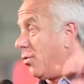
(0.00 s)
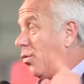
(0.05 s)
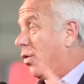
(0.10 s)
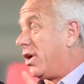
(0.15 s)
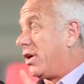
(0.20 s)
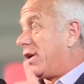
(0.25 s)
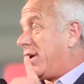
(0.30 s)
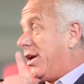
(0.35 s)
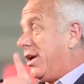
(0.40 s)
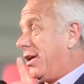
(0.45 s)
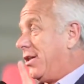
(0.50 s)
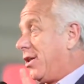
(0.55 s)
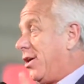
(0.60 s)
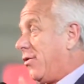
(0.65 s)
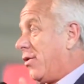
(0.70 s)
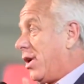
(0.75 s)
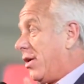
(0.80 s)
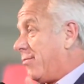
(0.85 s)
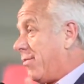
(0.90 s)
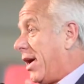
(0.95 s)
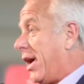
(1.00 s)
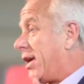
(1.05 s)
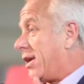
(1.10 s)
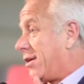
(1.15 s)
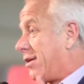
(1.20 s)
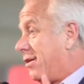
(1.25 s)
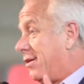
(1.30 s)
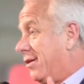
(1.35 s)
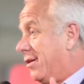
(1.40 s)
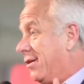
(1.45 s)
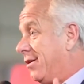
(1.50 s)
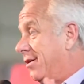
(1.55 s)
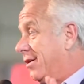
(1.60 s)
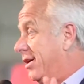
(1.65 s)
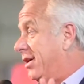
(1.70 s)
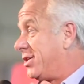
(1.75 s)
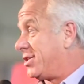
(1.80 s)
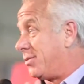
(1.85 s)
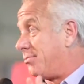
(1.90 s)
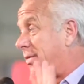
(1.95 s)
One kilo on a bike
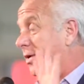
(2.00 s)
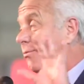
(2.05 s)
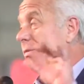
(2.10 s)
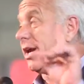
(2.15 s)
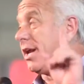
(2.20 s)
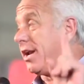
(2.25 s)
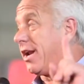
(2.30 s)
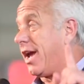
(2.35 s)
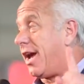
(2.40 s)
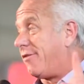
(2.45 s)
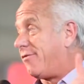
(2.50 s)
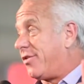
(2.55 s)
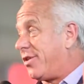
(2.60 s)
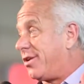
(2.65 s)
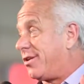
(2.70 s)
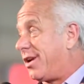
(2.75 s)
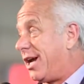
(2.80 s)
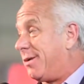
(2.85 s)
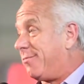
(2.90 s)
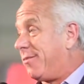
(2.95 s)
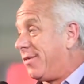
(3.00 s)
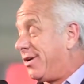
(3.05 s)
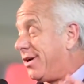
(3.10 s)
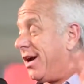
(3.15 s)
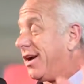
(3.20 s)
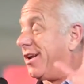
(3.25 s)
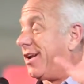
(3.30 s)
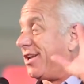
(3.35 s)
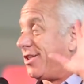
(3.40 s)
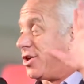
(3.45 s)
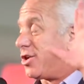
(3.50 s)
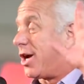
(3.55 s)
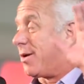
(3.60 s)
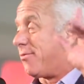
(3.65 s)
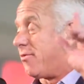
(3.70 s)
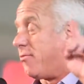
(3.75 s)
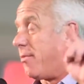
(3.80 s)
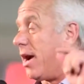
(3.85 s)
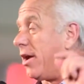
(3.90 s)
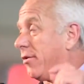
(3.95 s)
is a minute and a half the type, uh, at the
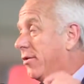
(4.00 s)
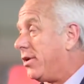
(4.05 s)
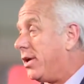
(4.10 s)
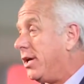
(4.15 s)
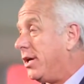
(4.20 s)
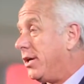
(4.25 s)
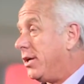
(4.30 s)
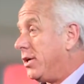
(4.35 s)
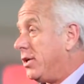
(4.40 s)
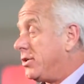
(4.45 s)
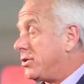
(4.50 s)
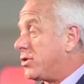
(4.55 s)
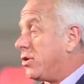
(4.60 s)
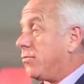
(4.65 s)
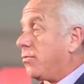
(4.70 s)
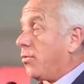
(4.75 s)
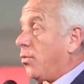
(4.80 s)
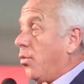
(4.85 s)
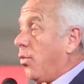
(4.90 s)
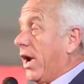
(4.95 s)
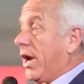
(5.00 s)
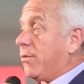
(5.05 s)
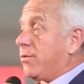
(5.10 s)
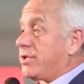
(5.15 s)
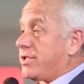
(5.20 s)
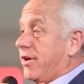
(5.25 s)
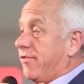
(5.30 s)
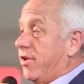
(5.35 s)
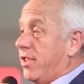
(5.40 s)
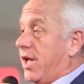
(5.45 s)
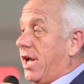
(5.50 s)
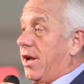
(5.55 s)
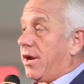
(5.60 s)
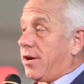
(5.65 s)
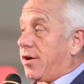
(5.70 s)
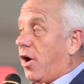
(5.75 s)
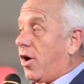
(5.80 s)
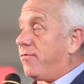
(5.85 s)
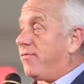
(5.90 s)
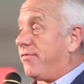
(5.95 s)
top of the mountain. So weight was
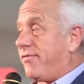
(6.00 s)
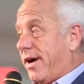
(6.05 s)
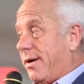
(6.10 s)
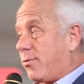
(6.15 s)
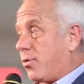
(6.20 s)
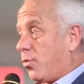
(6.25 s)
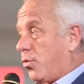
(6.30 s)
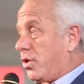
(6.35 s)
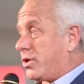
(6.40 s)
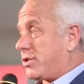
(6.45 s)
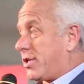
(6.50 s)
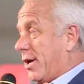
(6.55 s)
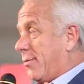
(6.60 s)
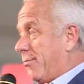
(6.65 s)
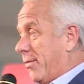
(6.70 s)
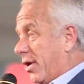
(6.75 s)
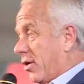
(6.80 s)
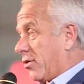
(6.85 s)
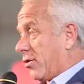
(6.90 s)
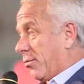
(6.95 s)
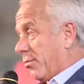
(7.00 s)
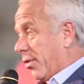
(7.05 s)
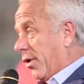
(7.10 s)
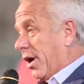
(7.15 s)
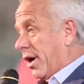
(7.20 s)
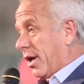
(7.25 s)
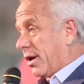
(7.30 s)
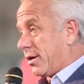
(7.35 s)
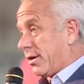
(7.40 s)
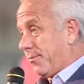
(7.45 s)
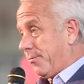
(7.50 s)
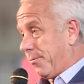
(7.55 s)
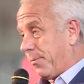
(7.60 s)
everything. Carbon fiber was that miracle product.